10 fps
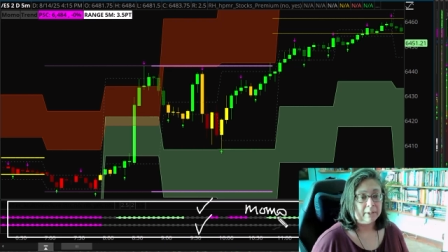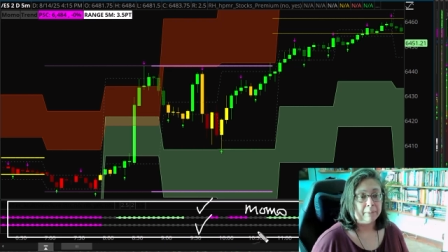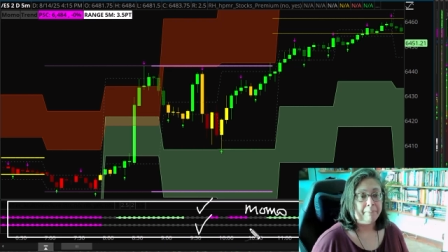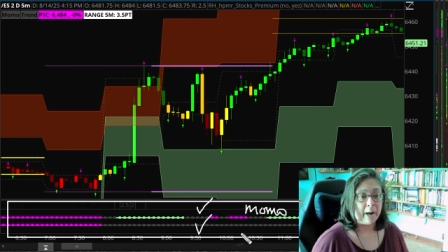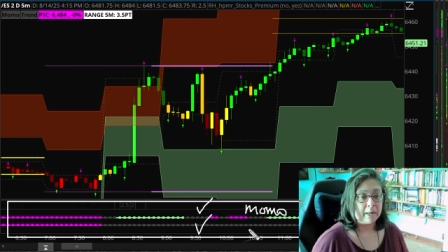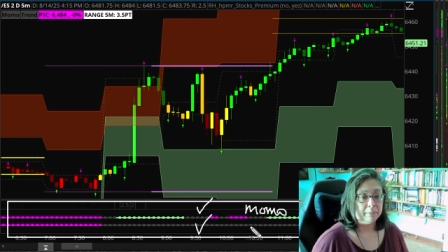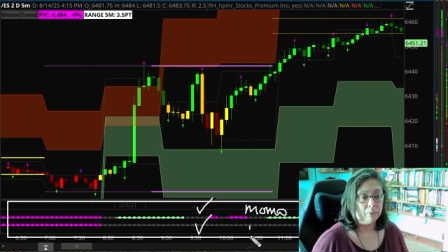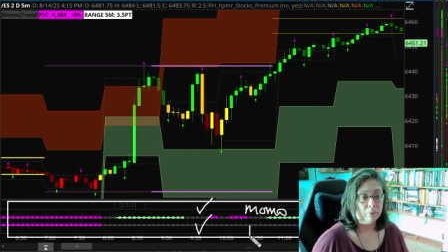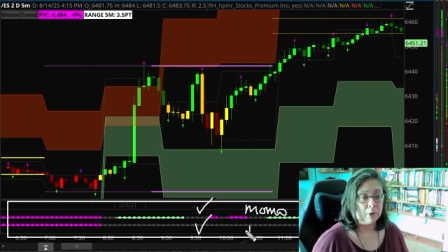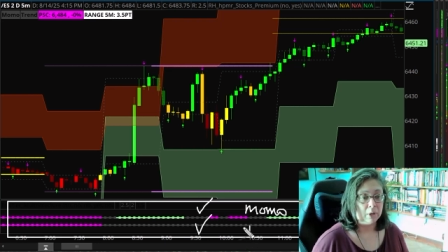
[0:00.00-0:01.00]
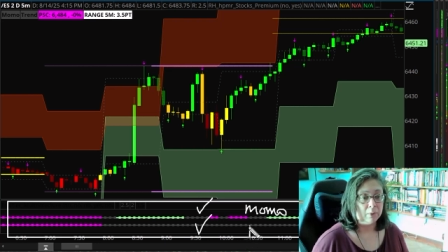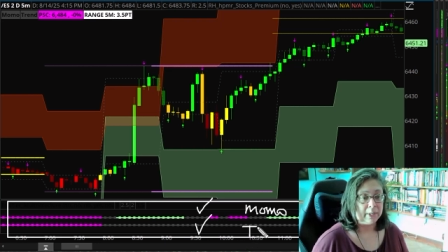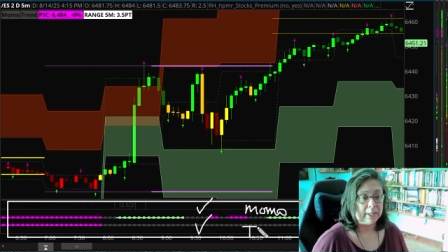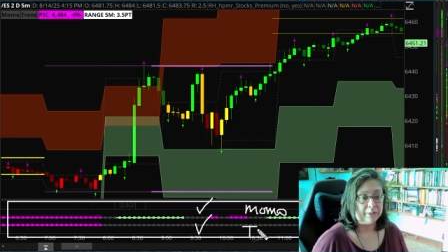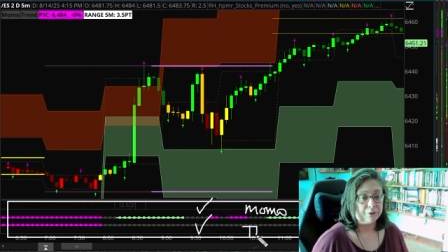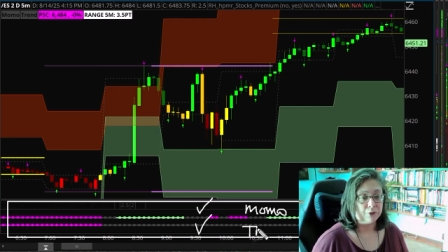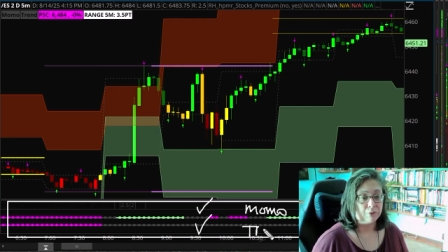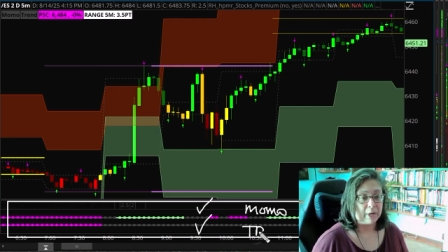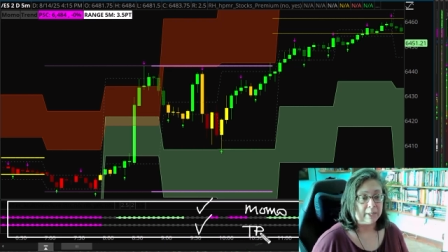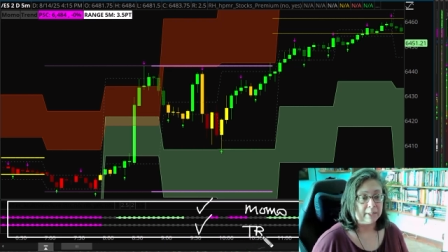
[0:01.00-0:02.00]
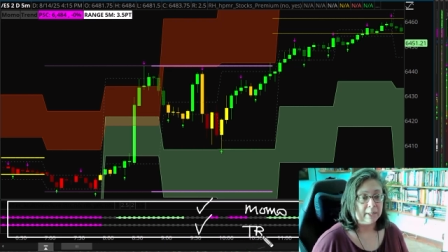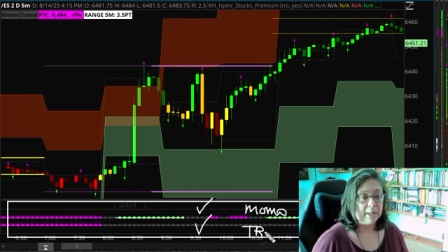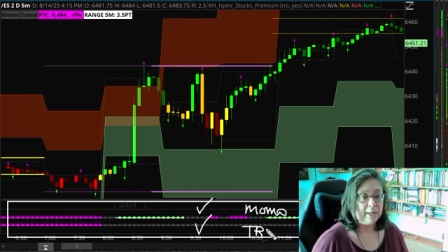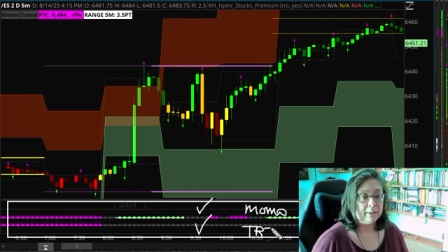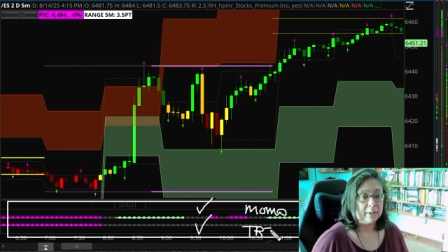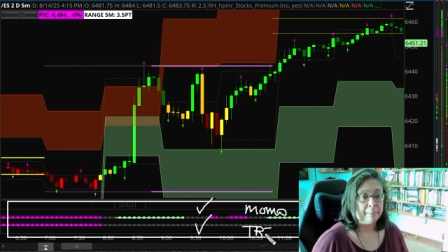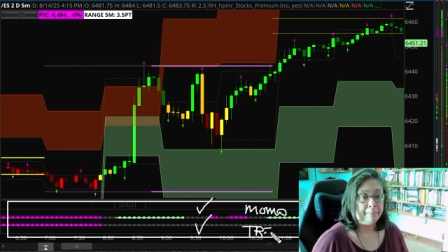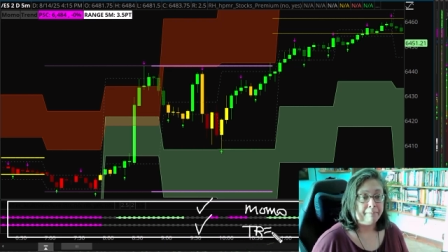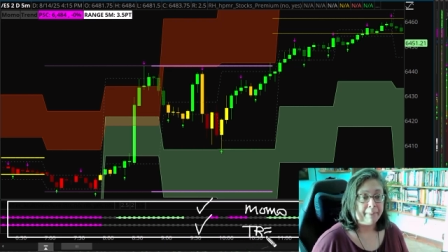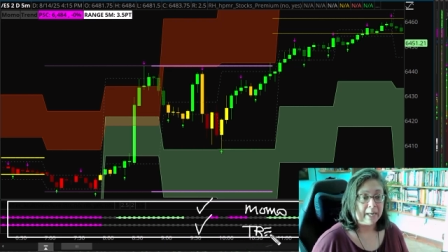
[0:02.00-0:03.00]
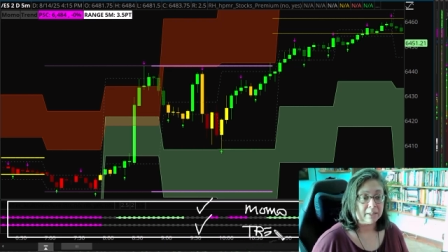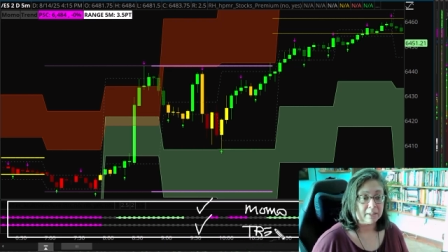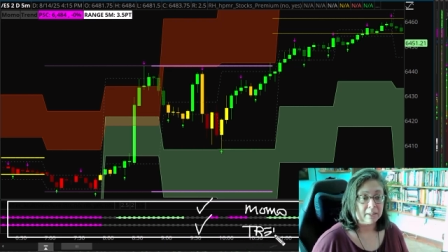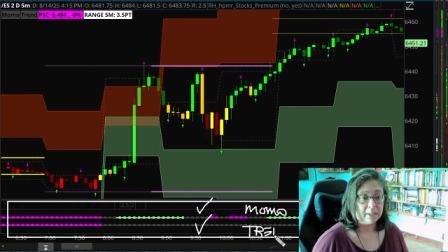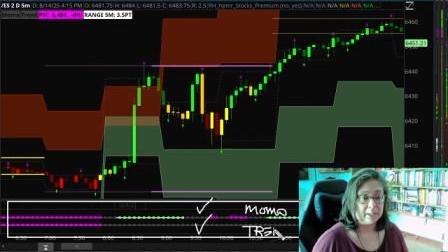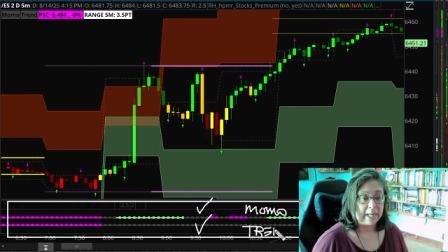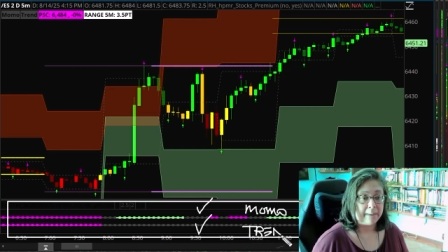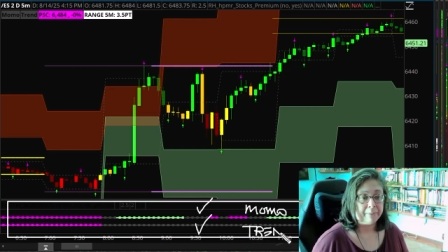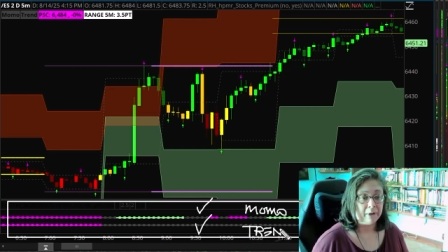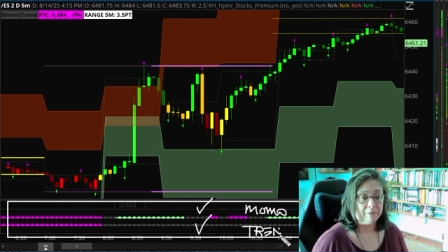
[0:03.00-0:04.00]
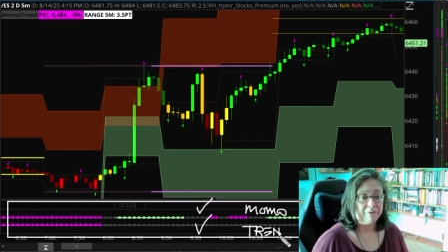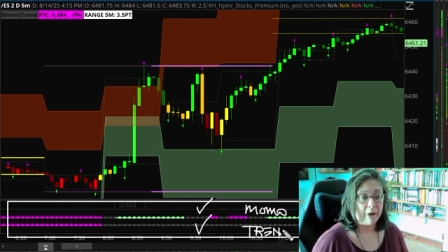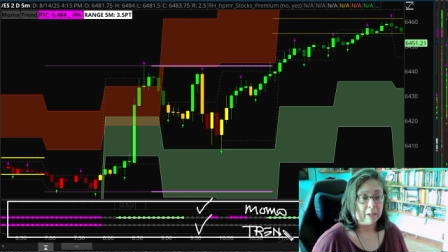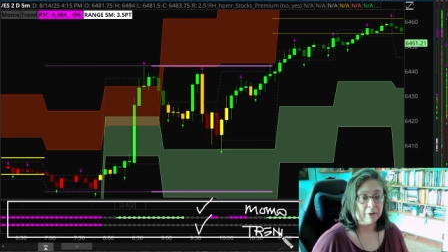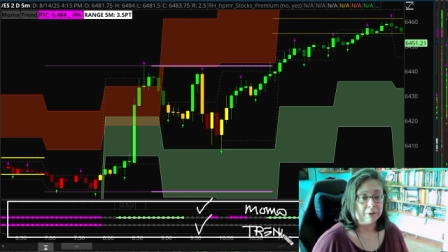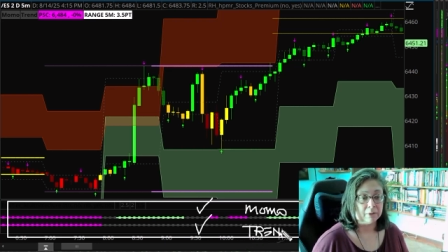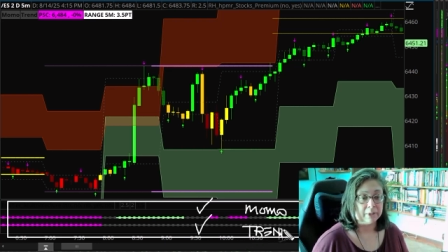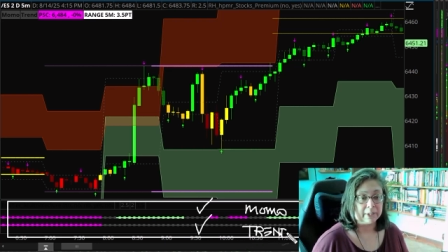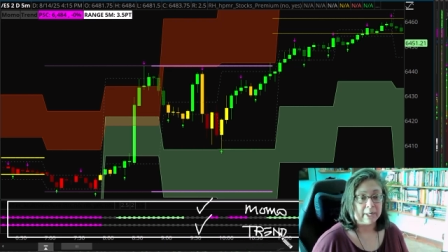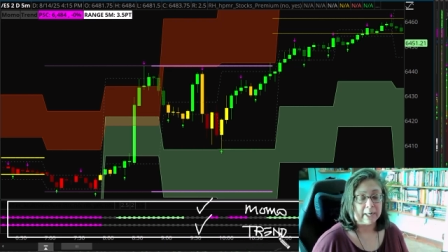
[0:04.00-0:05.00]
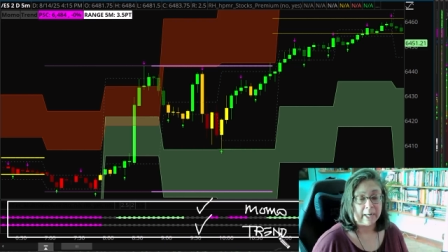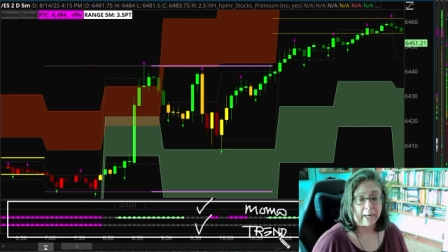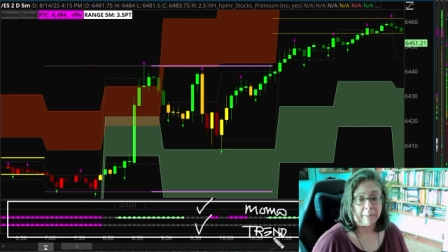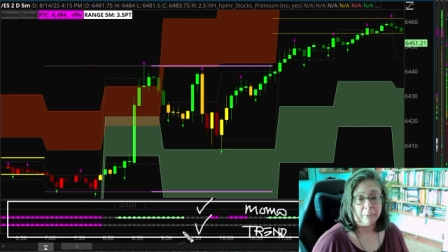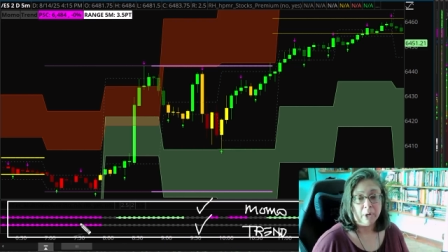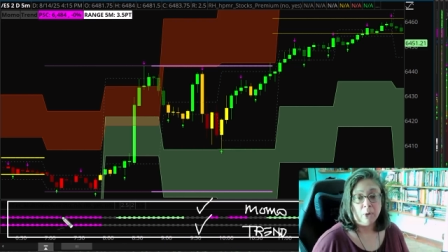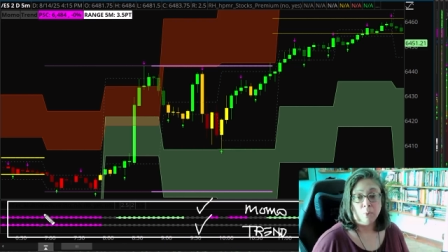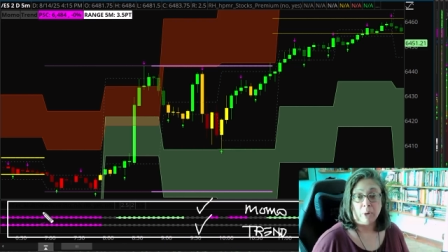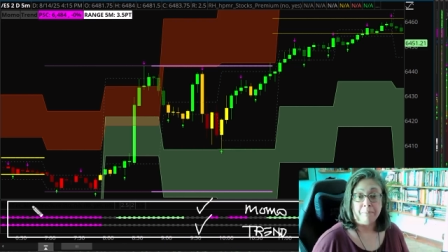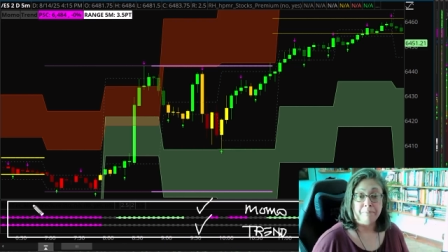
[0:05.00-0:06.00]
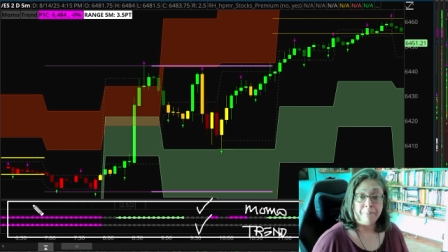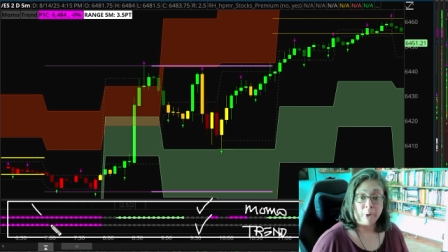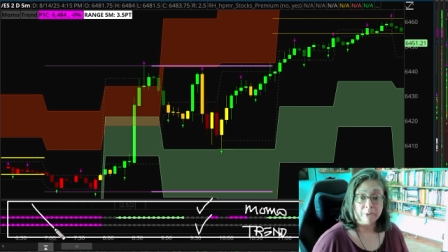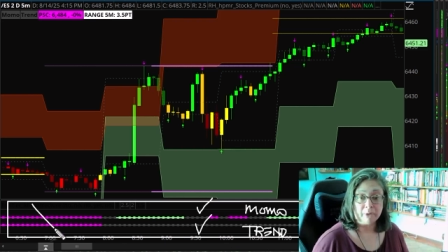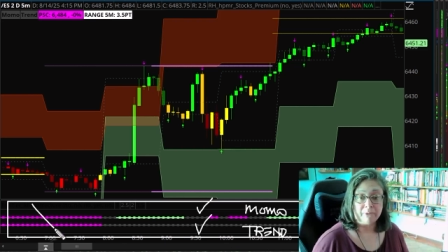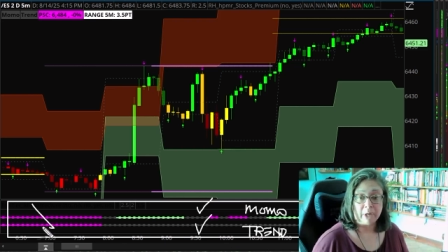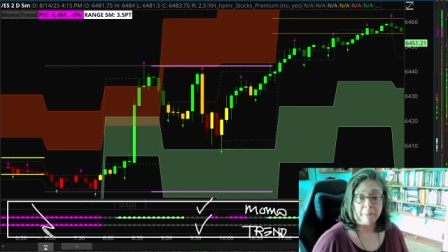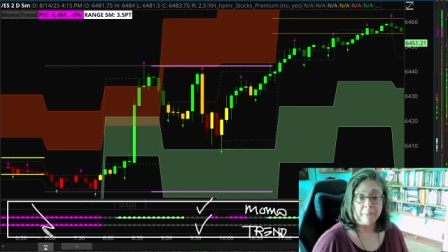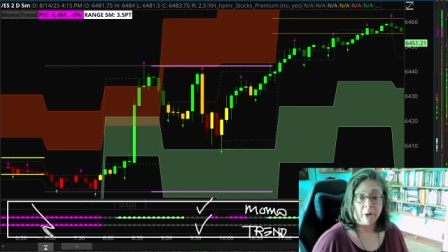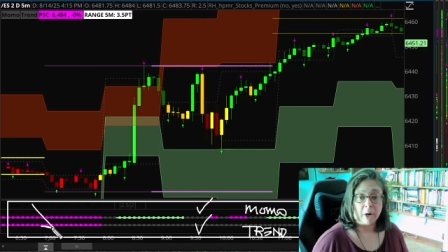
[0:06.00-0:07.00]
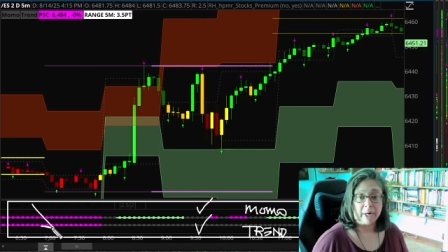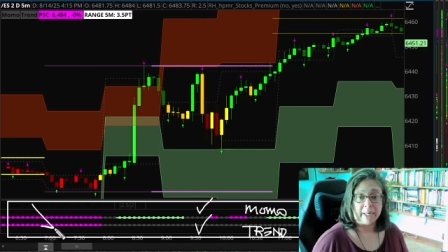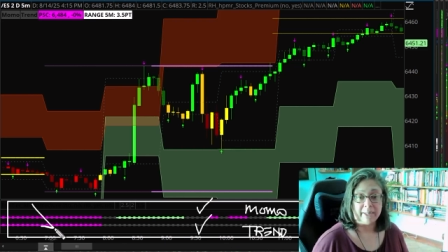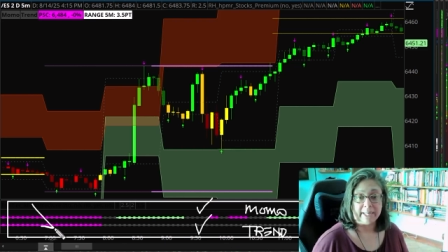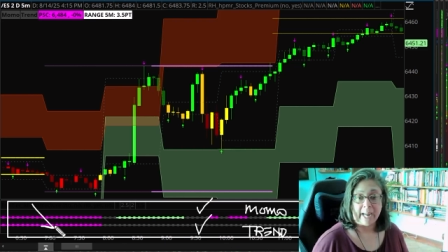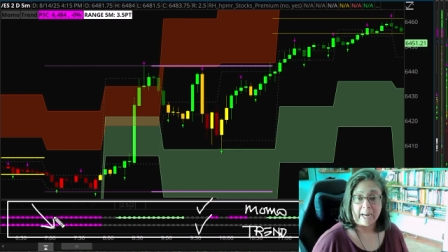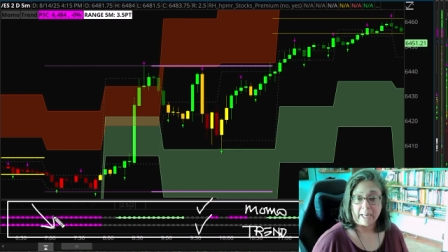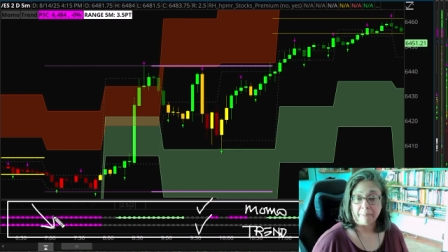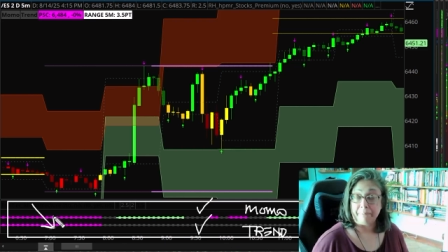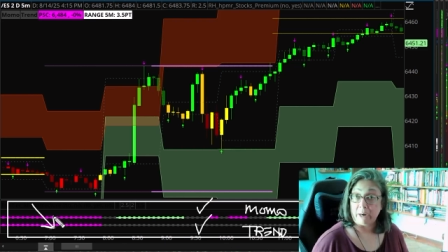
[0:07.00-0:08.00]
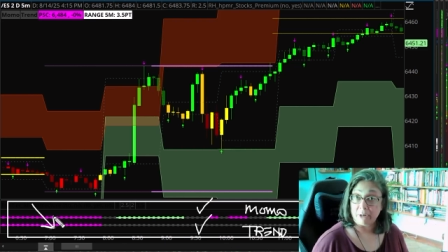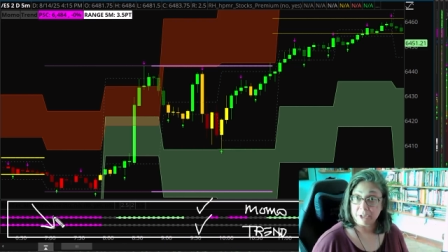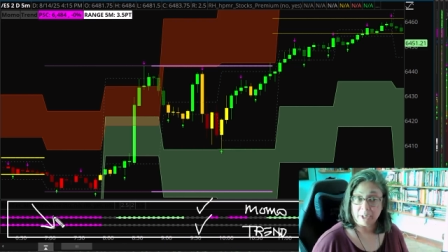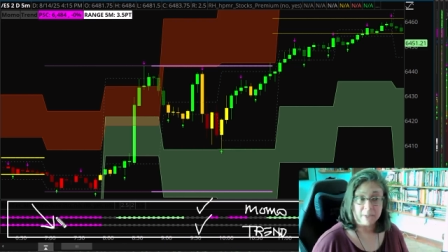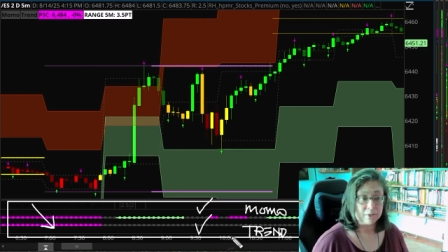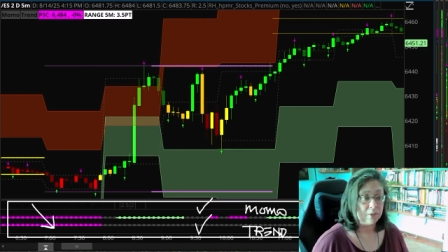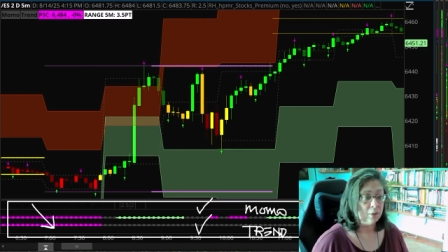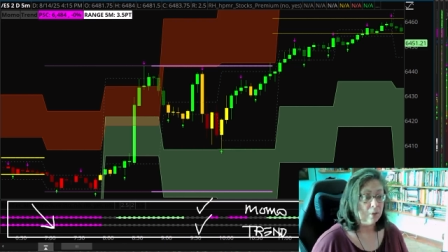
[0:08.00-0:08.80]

The bottom row is trend. The best type of follow through is going to come when both of them are indicating bearishness